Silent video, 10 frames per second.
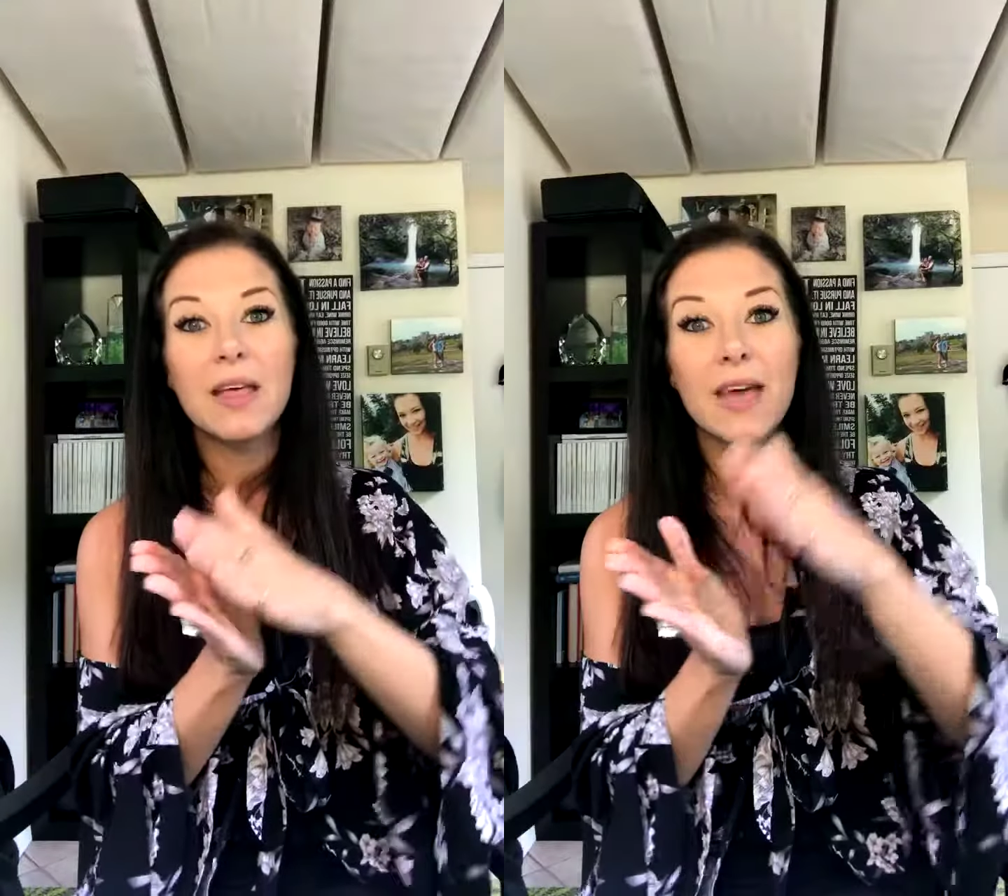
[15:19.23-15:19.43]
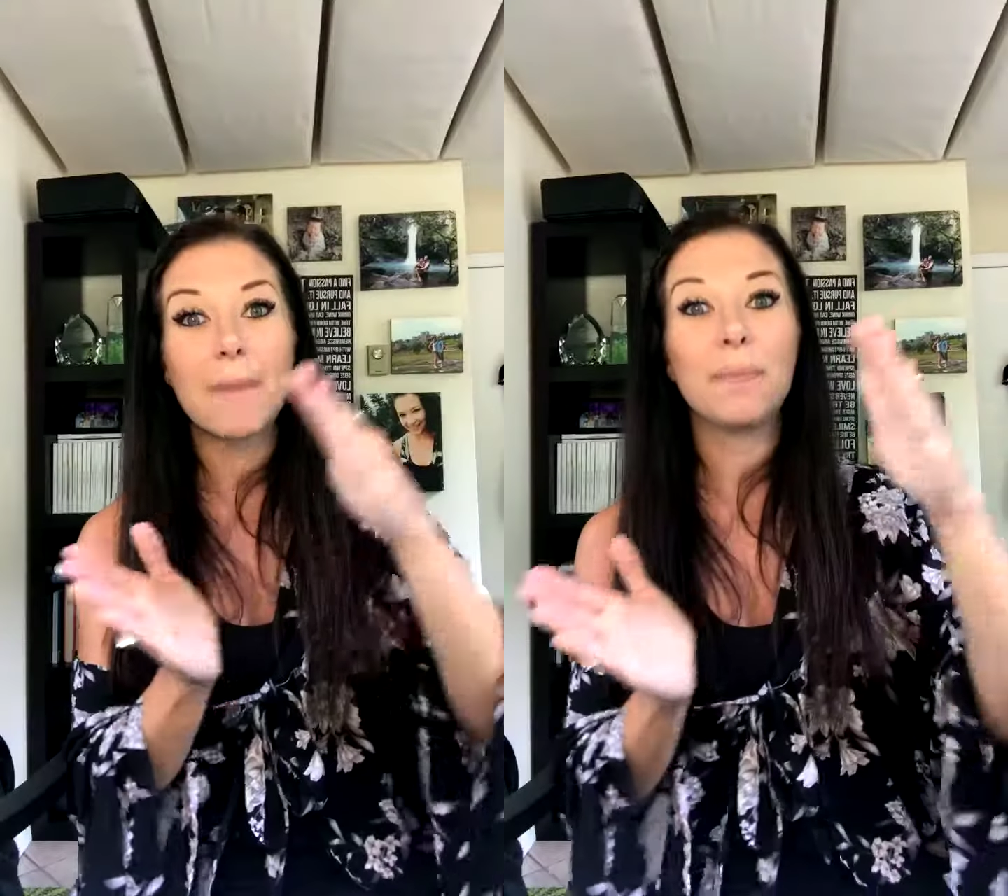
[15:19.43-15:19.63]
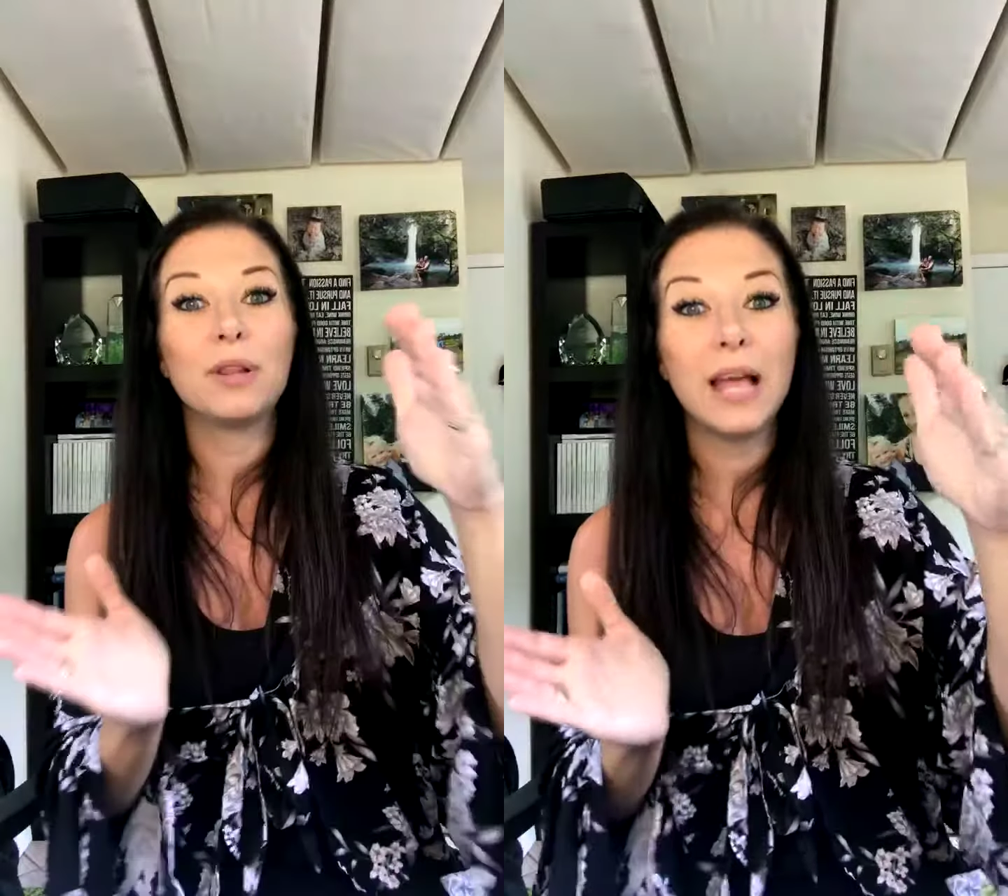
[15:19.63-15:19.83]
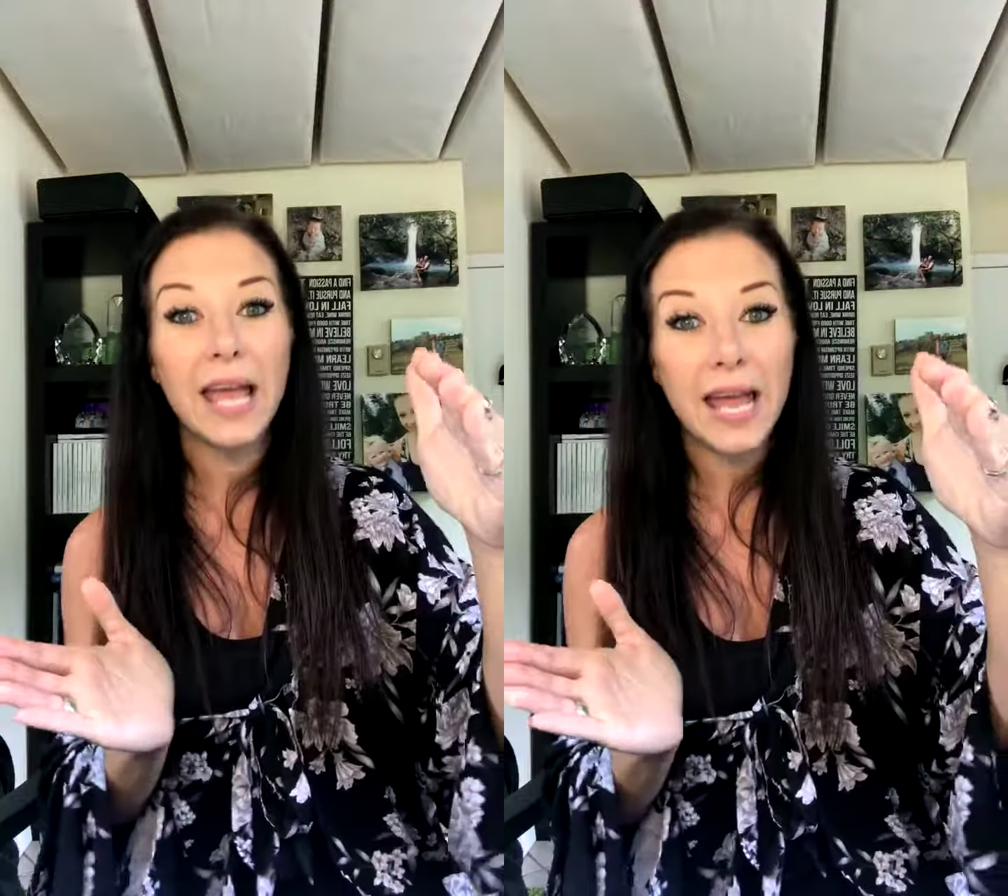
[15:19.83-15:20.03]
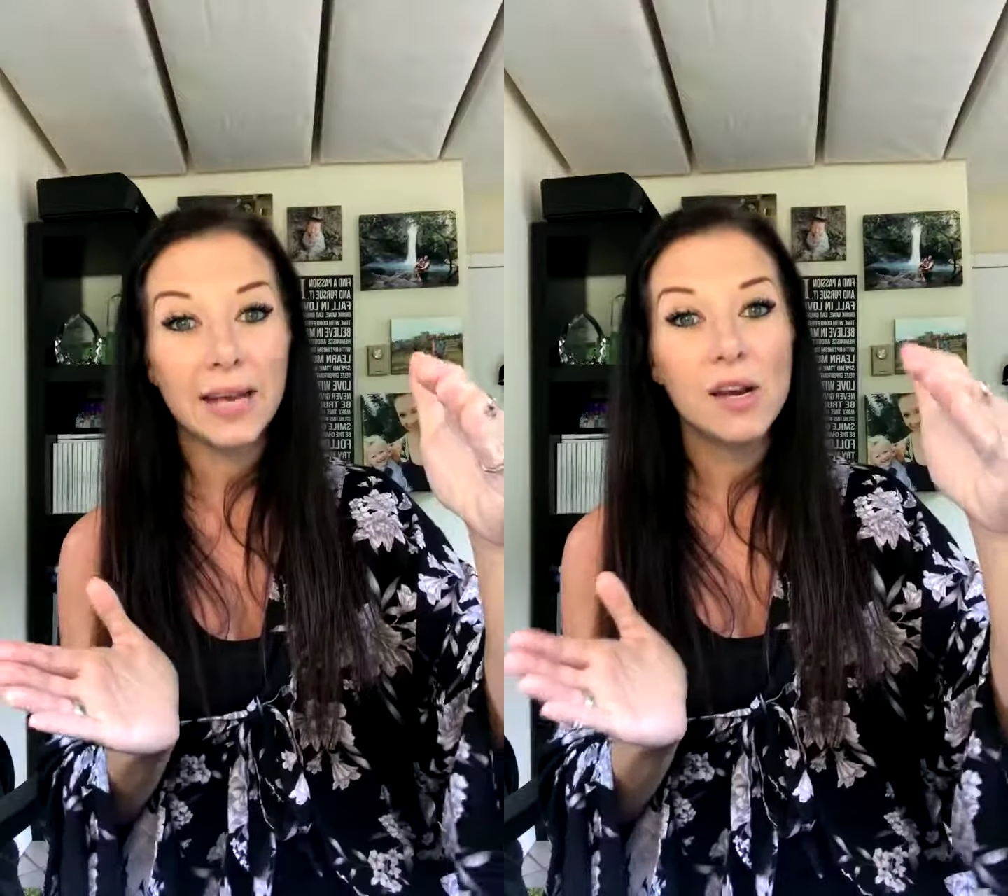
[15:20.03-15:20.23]
That
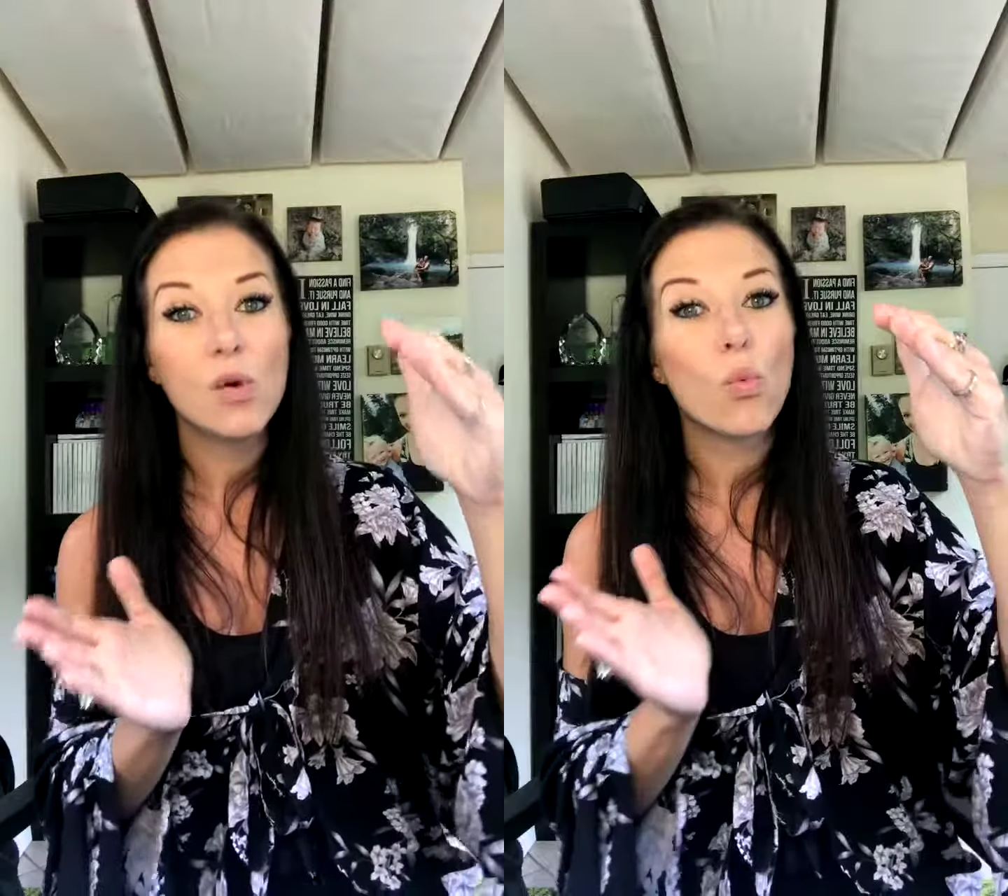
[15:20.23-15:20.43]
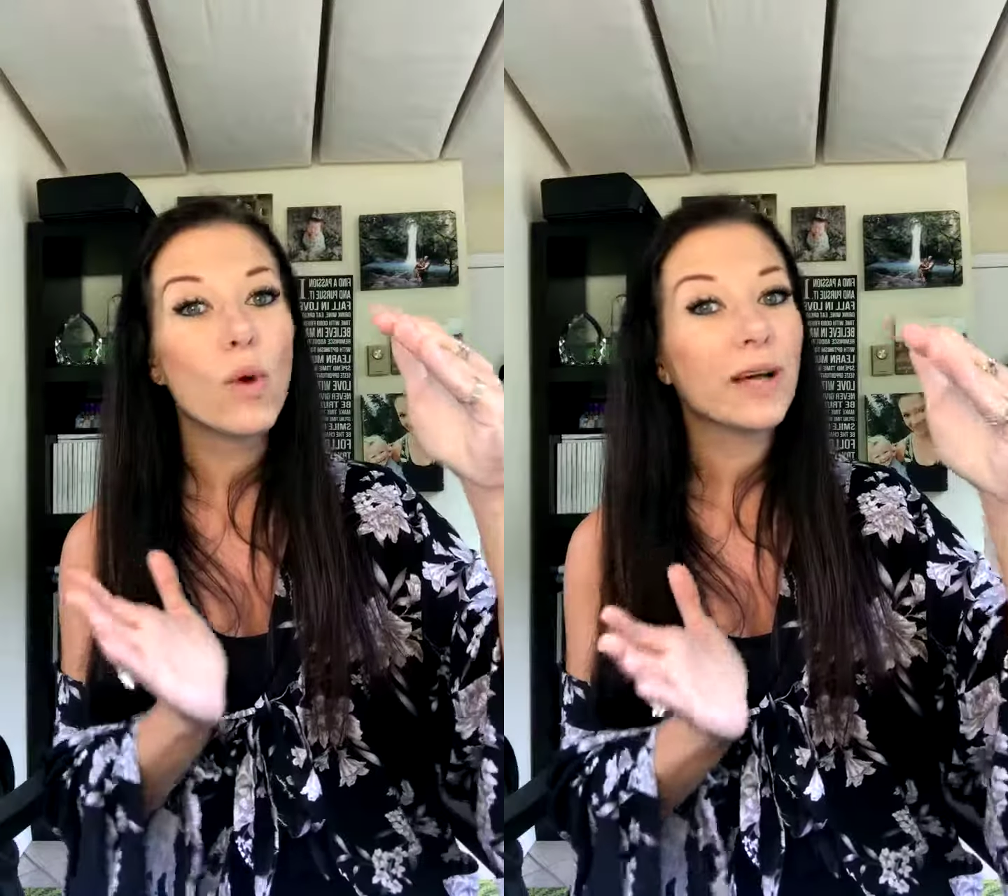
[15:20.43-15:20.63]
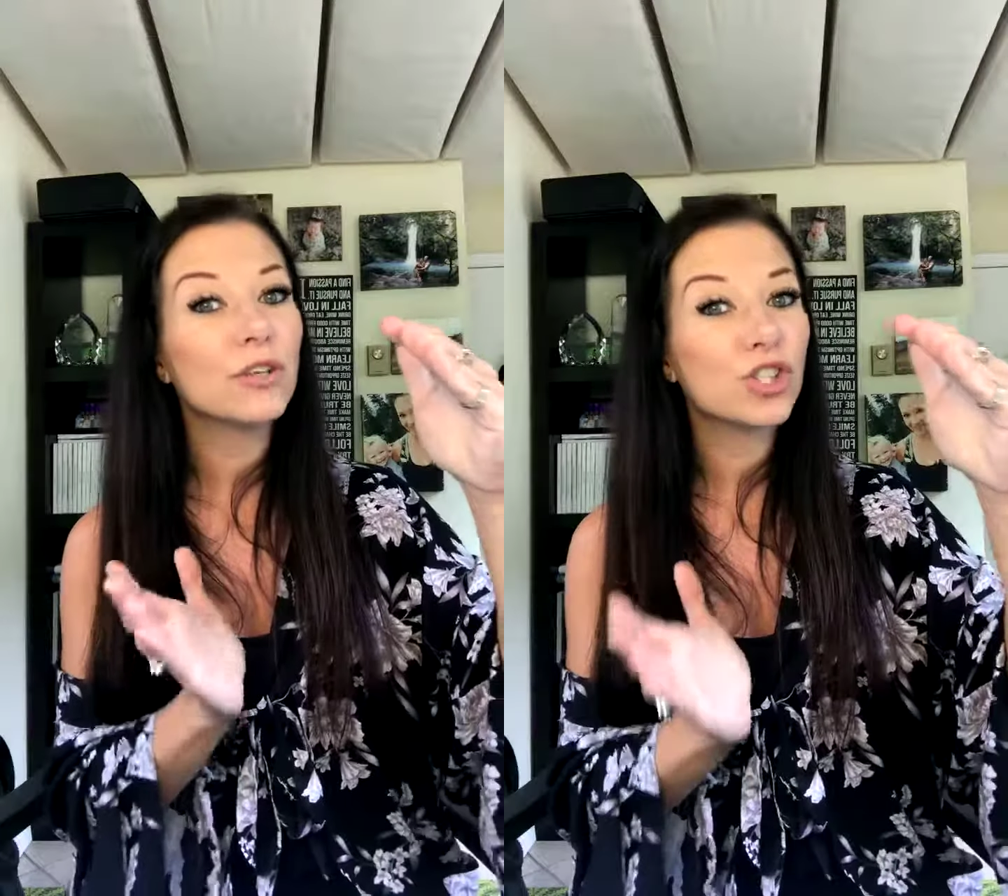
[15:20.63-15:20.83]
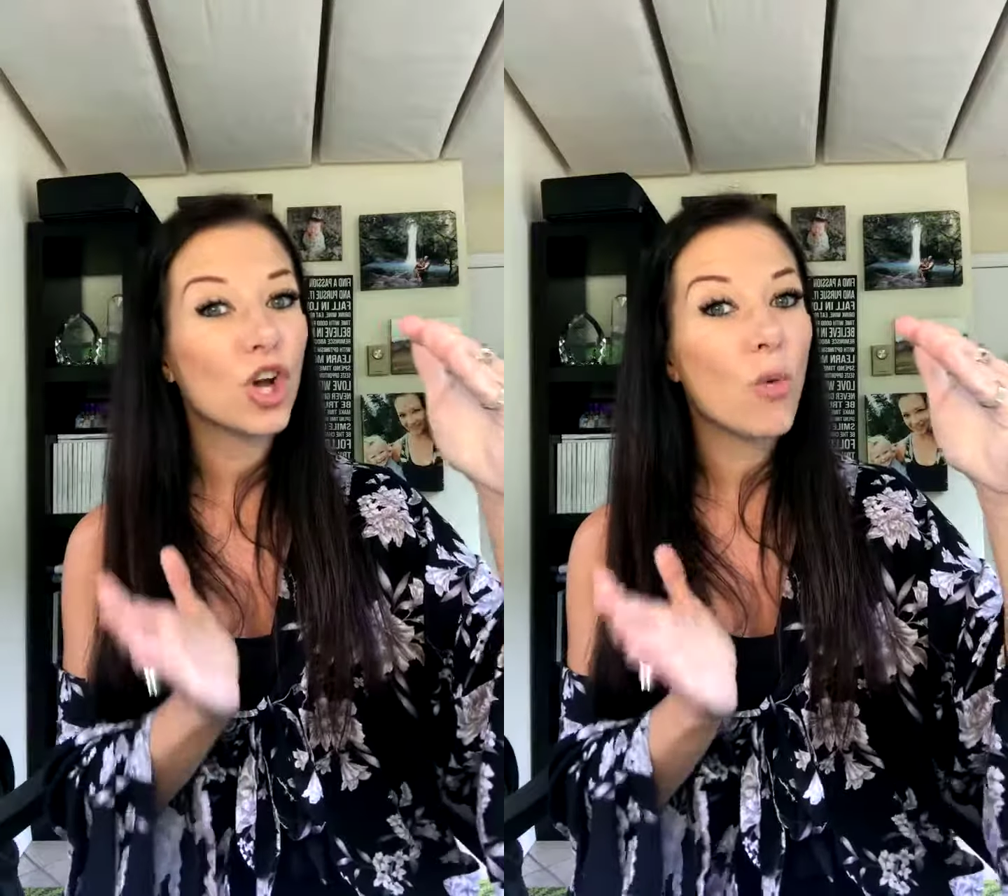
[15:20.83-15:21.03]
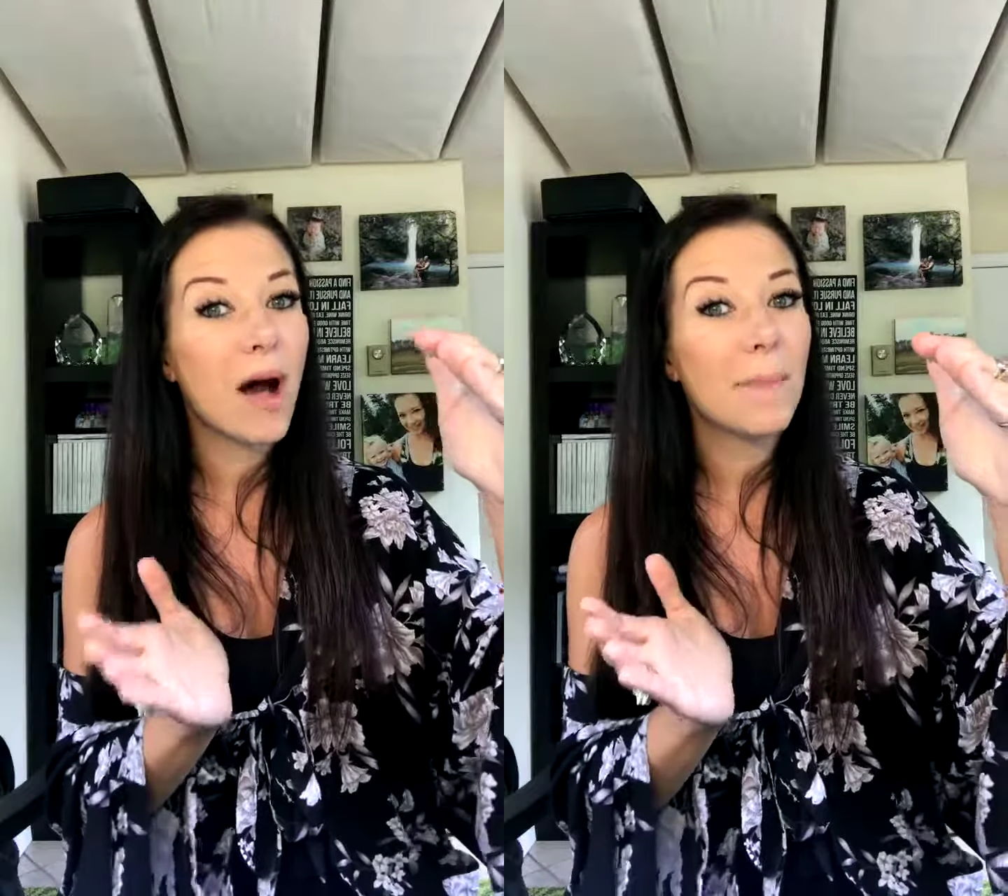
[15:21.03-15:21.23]
plan will
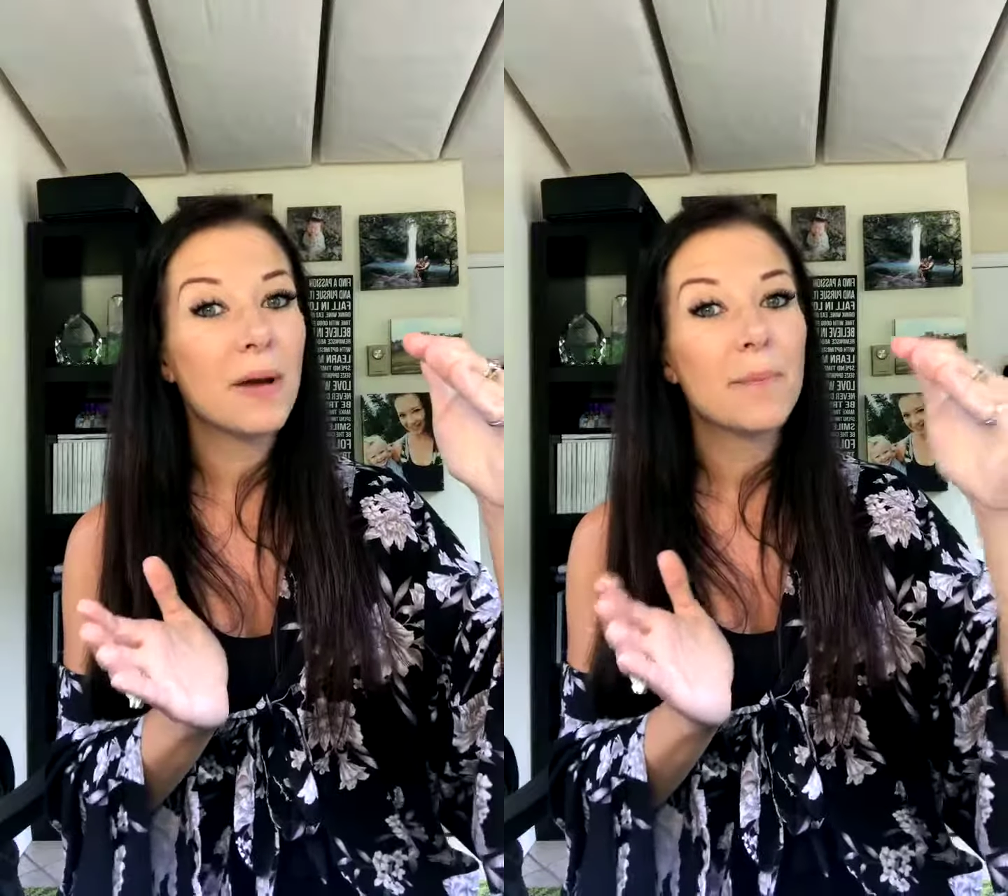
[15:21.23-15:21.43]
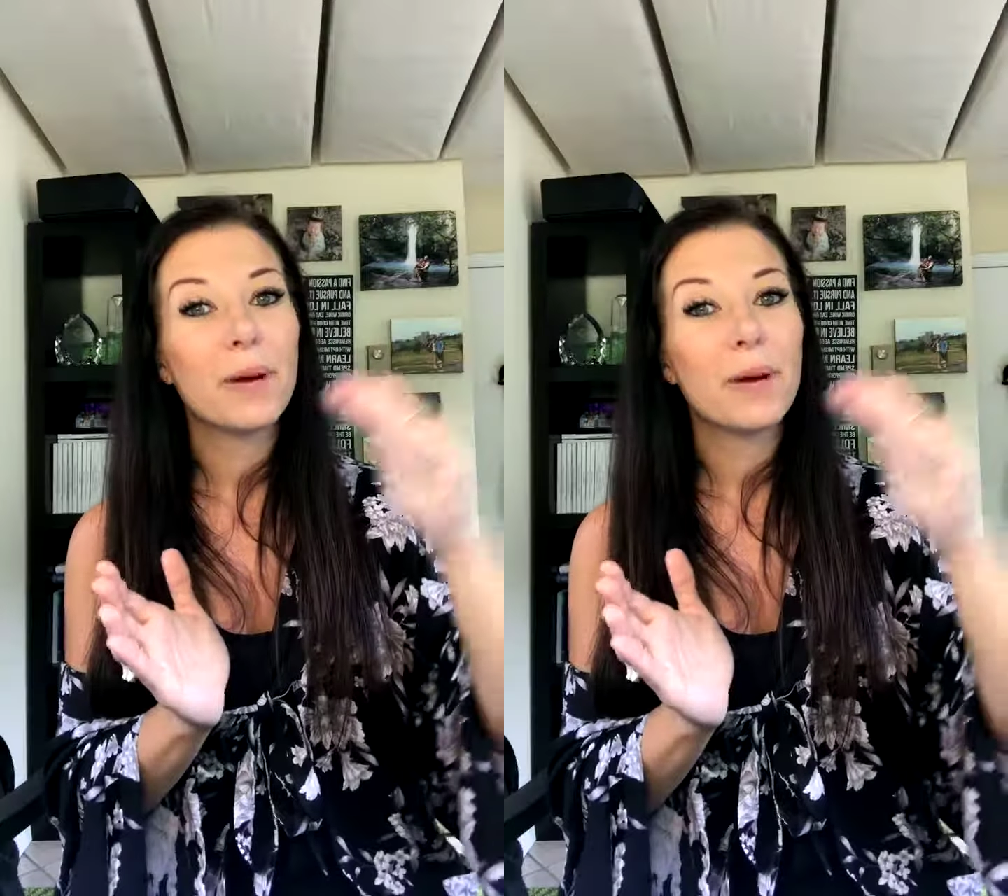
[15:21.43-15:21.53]
show up,